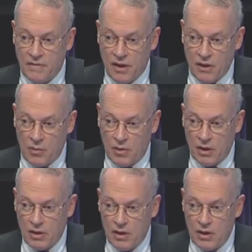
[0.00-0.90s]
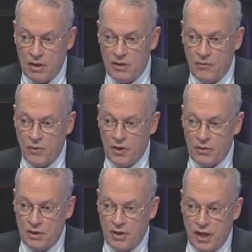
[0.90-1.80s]
variable. And if we
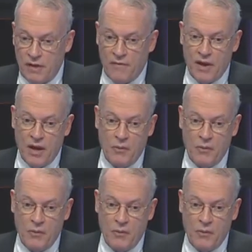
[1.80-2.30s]
could identify